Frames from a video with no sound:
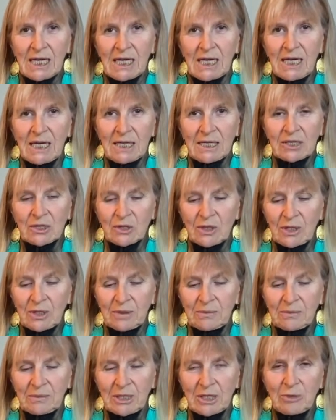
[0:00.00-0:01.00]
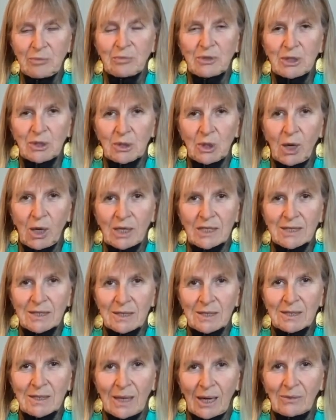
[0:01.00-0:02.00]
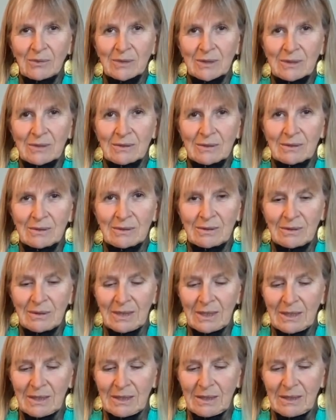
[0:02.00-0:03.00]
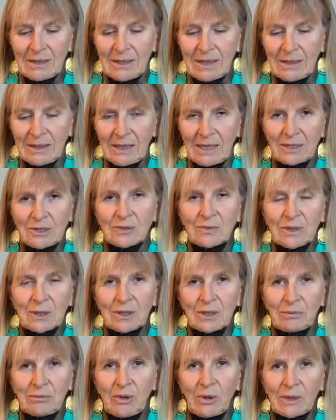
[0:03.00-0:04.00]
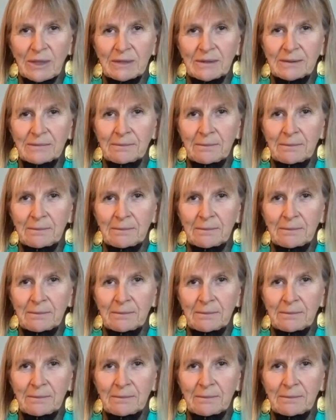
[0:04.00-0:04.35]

and it's going to keep the toxins out, and that's really important.